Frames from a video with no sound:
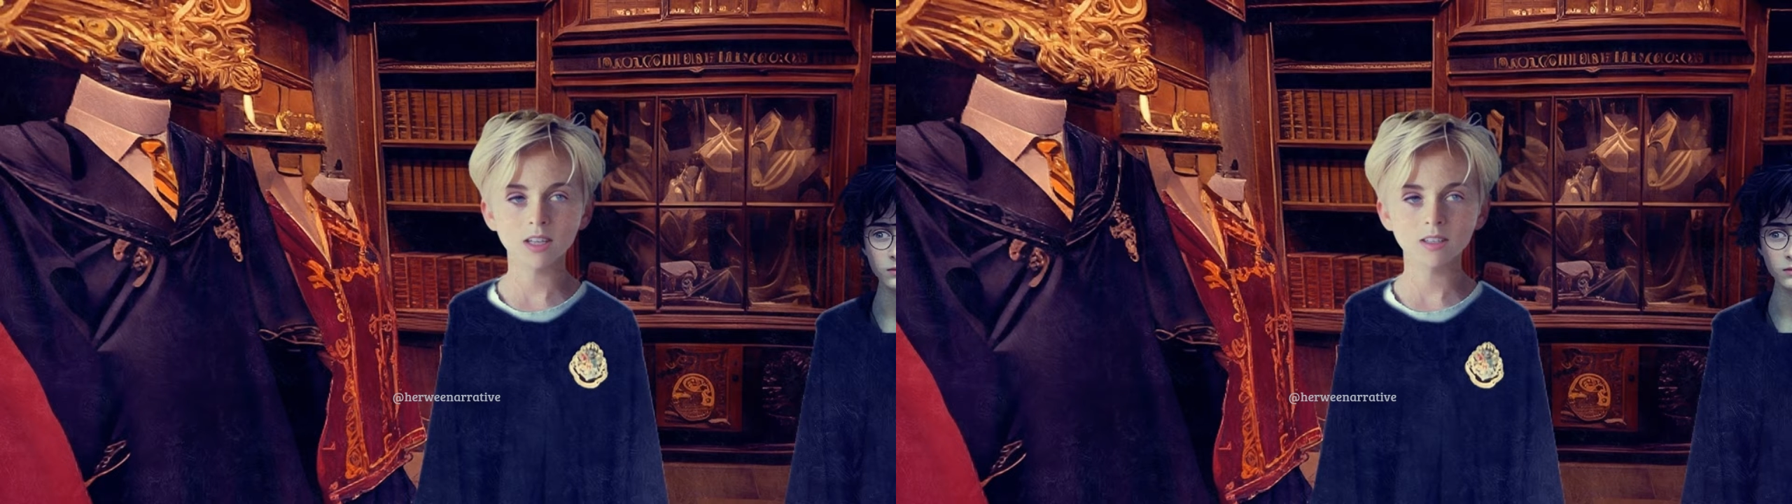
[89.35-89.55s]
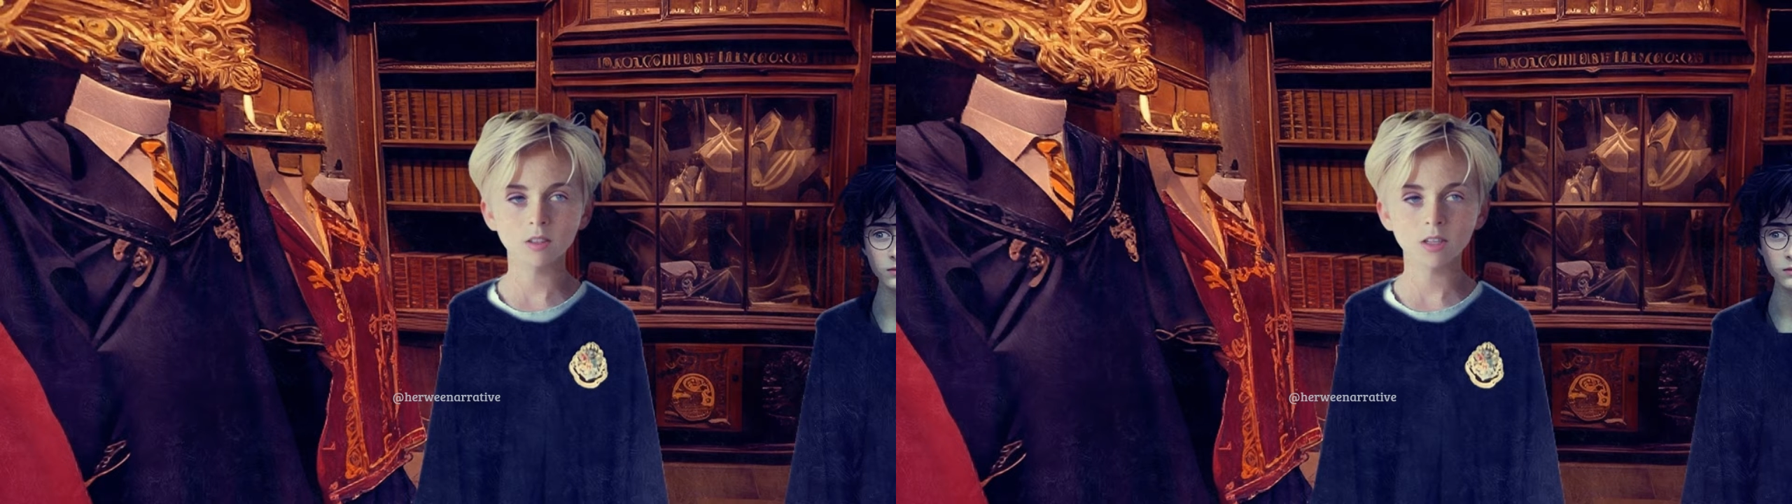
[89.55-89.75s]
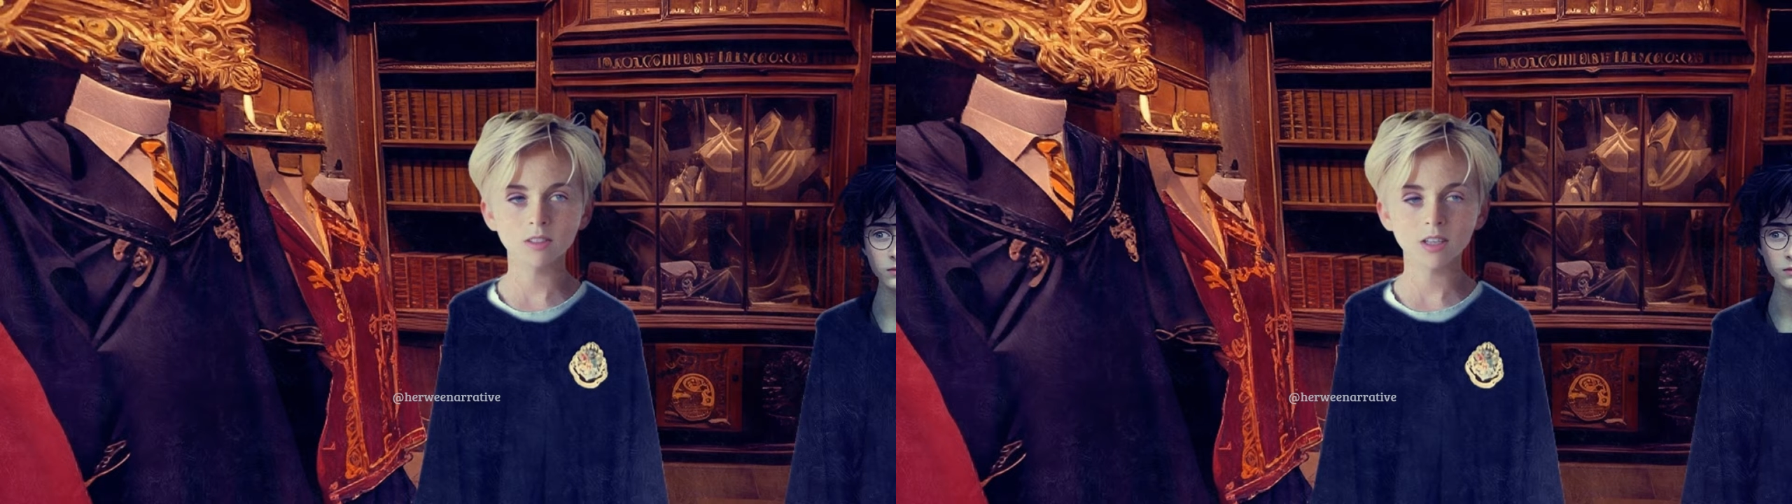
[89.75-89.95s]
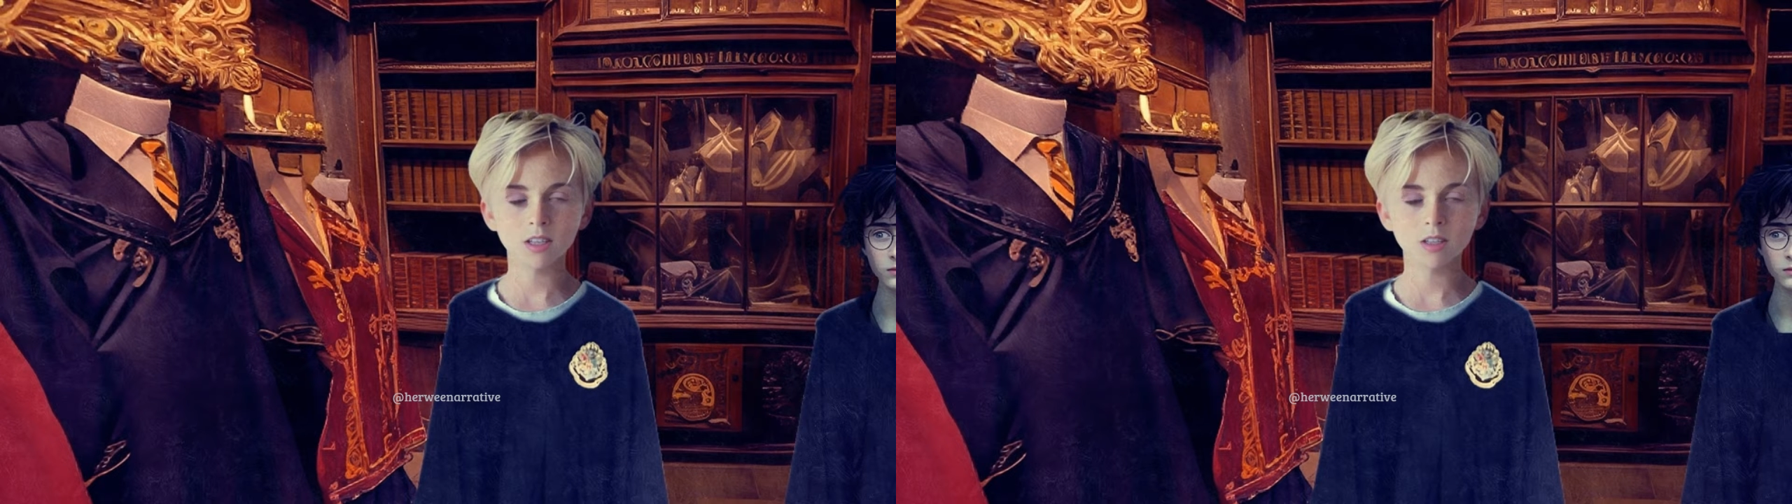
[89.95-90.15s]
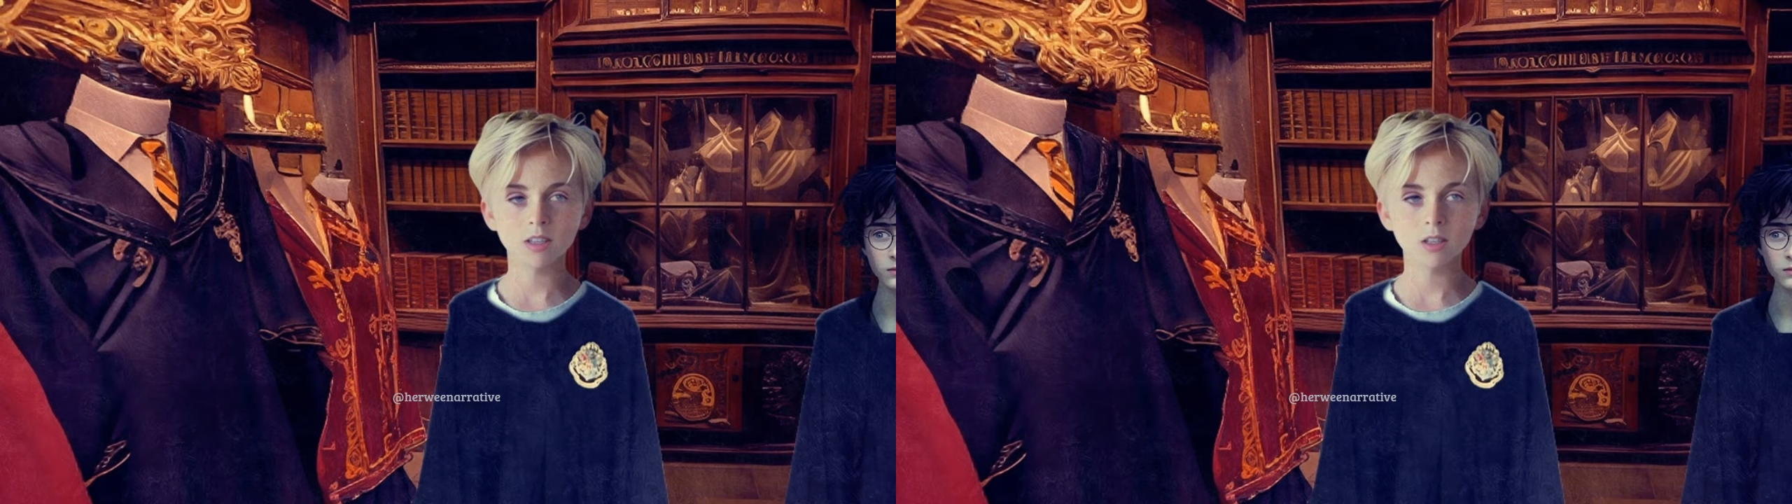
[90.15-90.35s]
He's sort of a
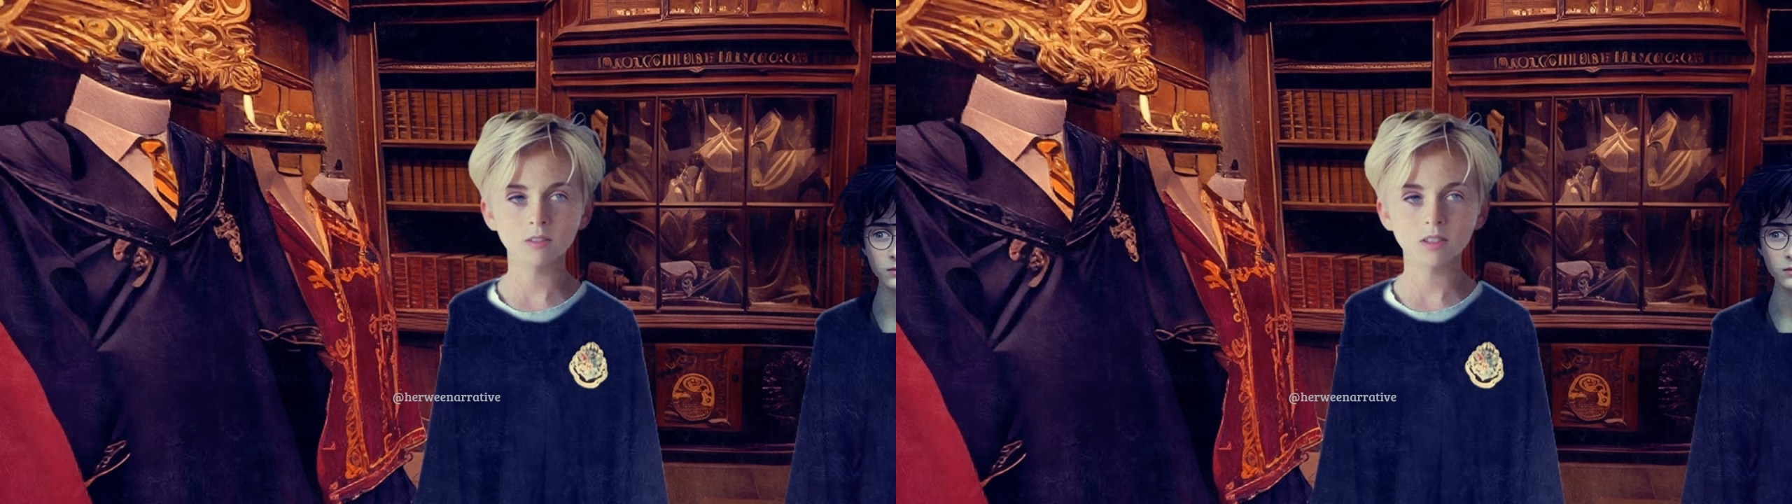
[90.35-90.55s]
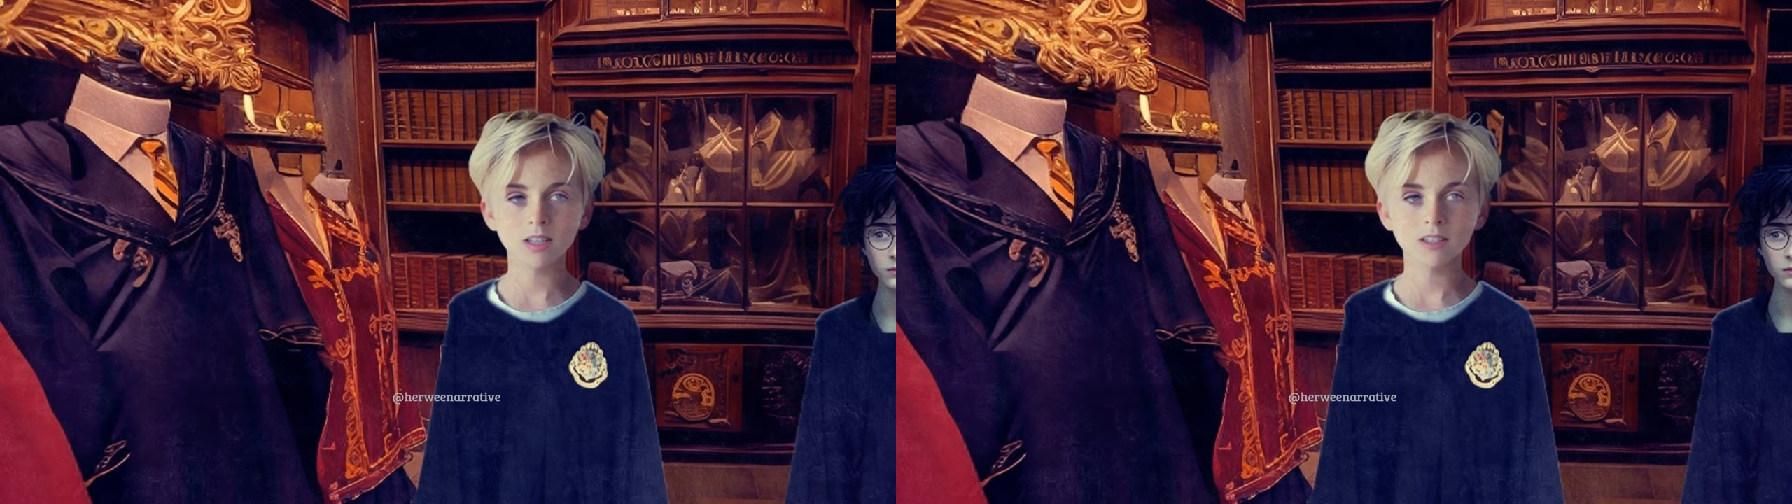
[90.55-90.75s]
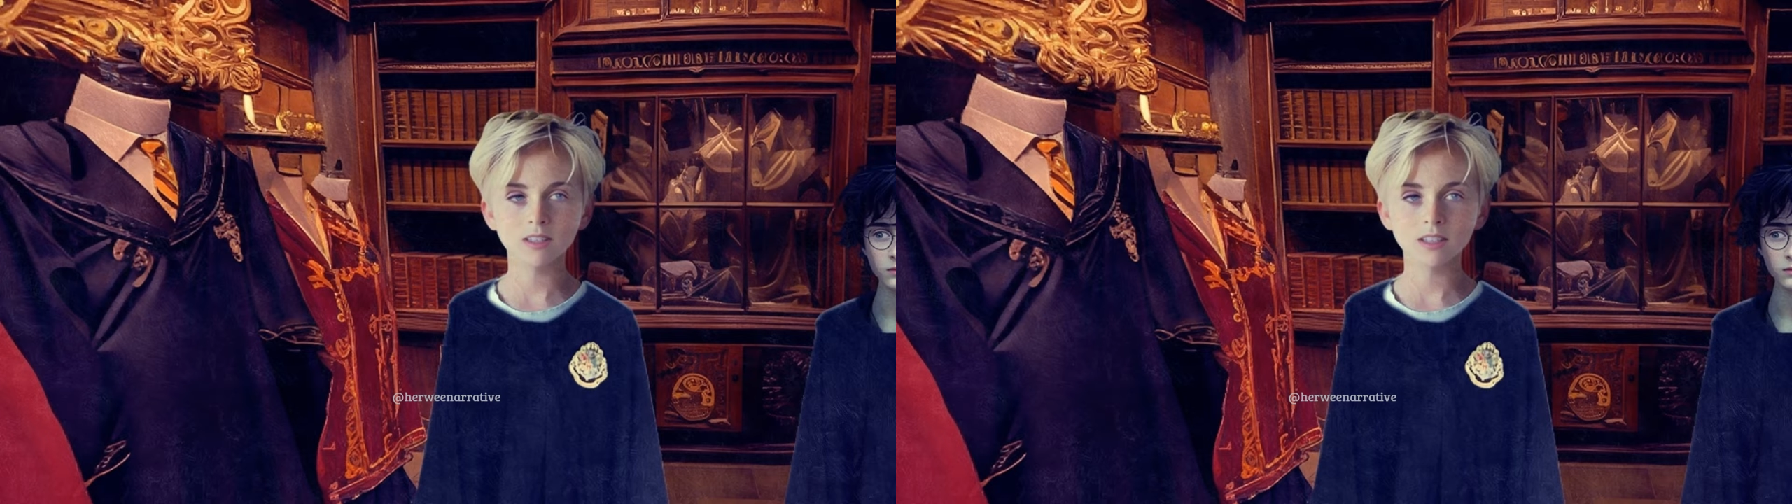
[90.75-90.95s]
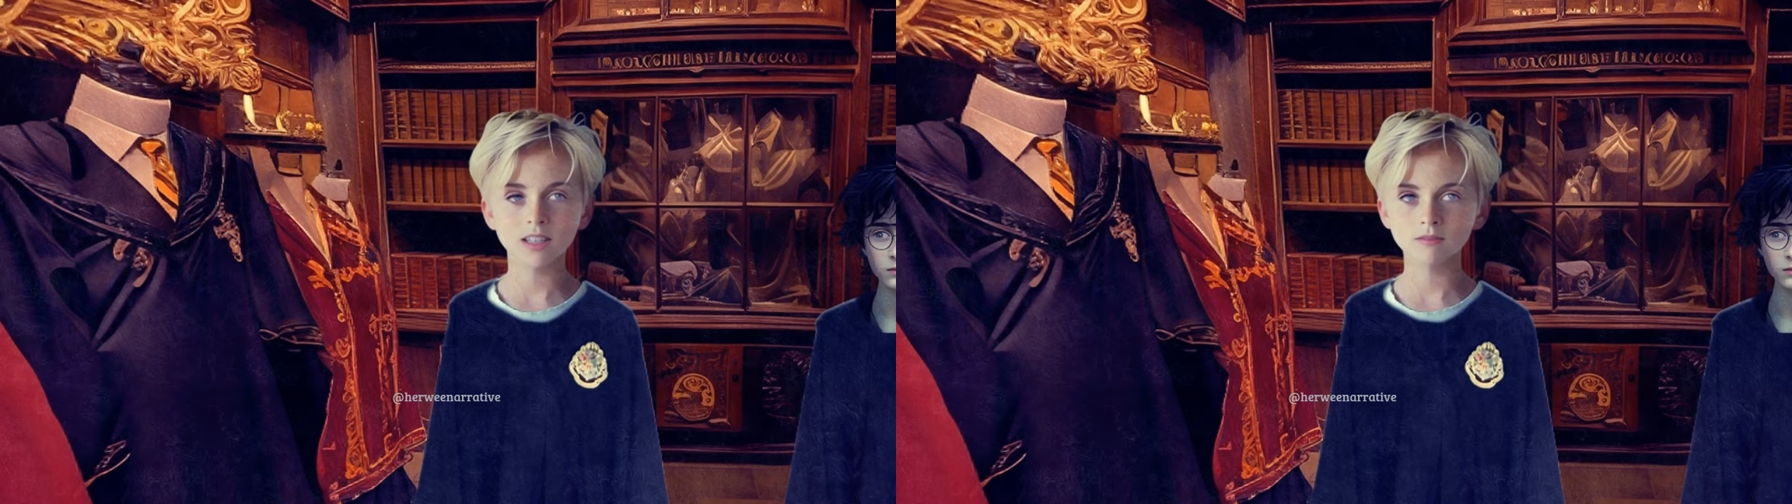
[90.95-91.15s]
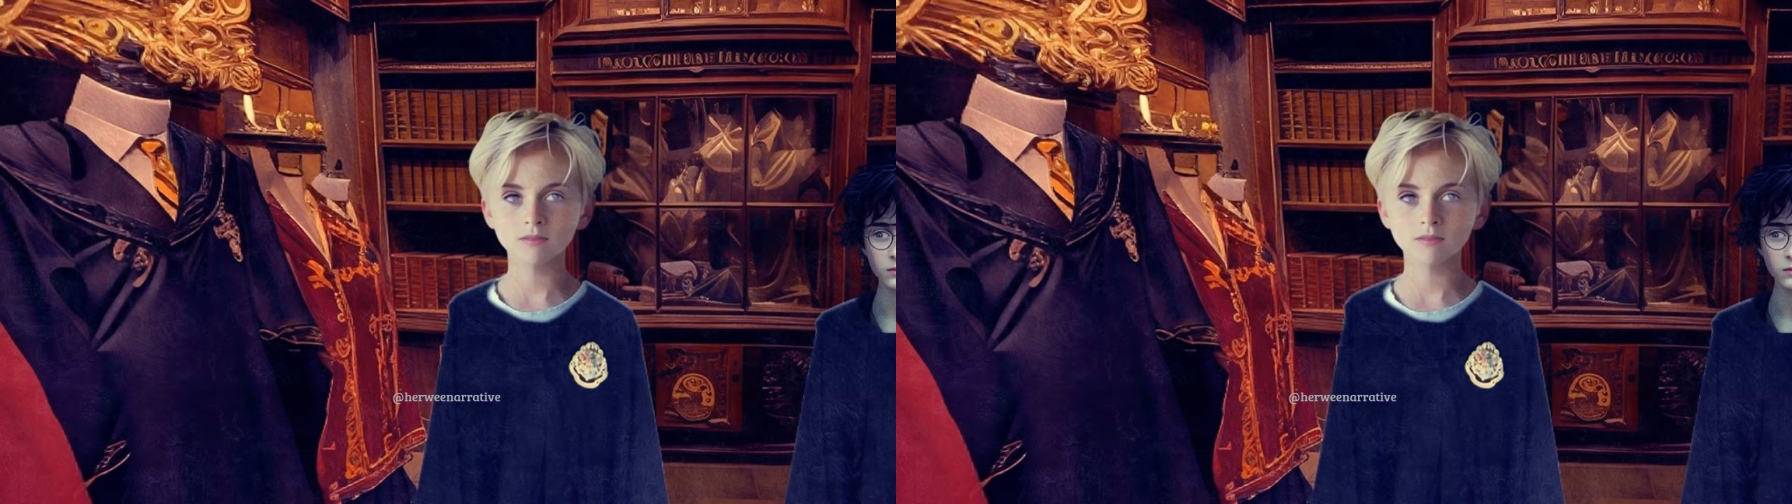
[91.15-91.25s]
servant, isn't he?